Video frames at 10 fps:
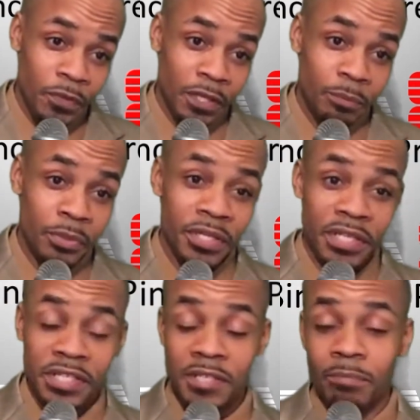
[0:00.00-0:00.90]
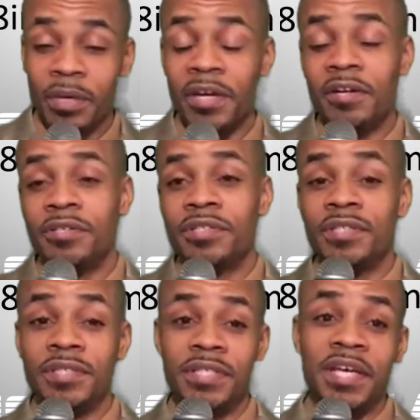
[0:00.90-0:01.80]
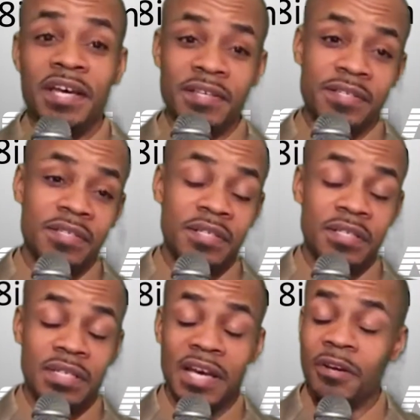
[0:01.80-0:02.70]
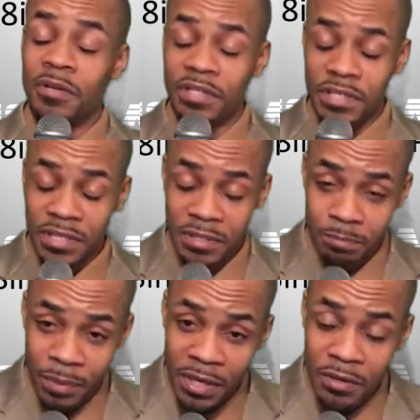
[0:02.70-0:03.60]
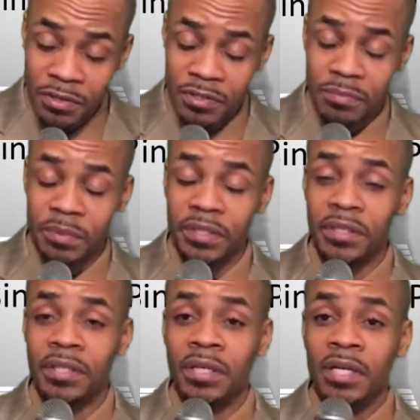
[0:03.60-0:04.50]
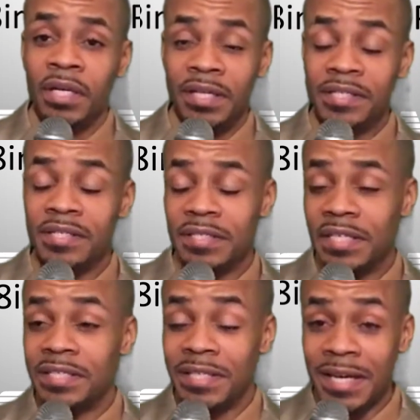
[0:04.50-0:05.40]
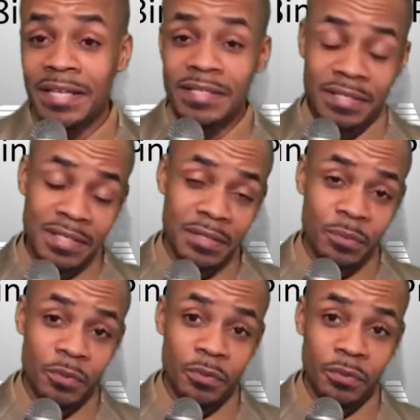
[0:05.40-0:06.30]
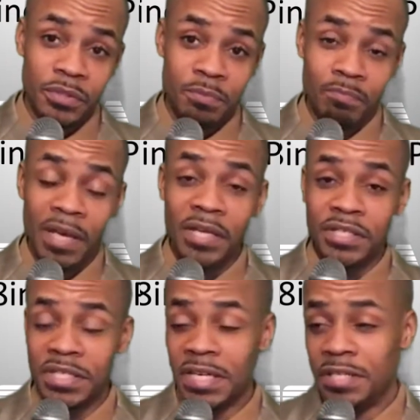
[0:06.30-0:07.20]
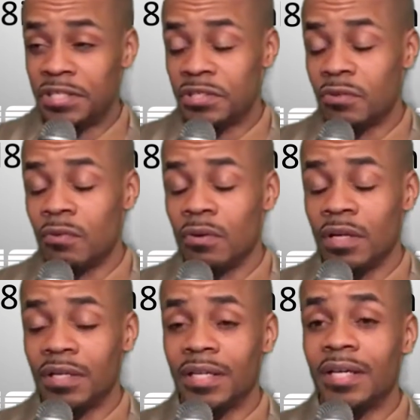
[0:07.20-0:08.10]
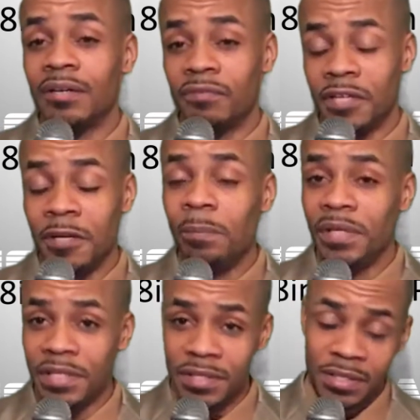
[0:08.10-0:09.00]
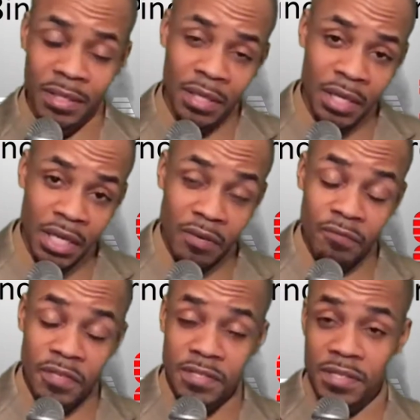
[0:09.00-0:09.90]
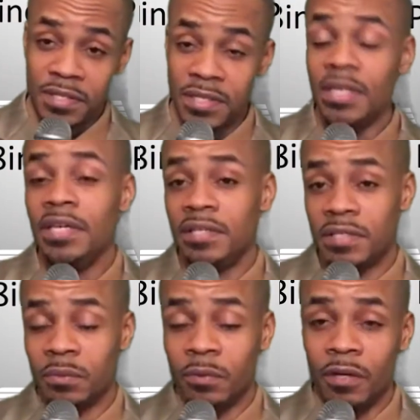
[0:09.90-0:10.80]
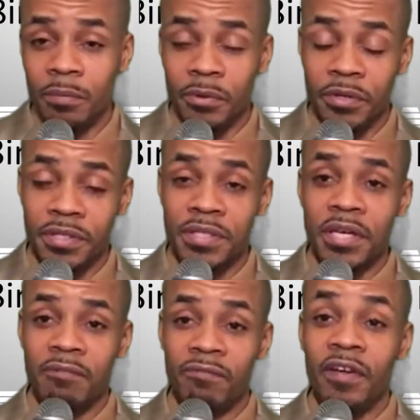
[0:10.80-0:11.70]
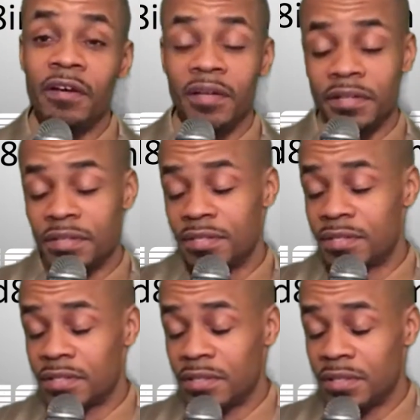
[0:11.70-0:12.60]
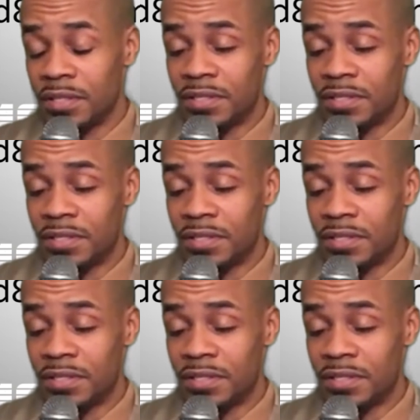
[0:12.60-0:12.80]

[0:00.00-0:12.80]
Now, putting its competitors to the test, not only just the competitors, but this is a test that may change a lot of companies if this succeeds and Walmart does not fail at this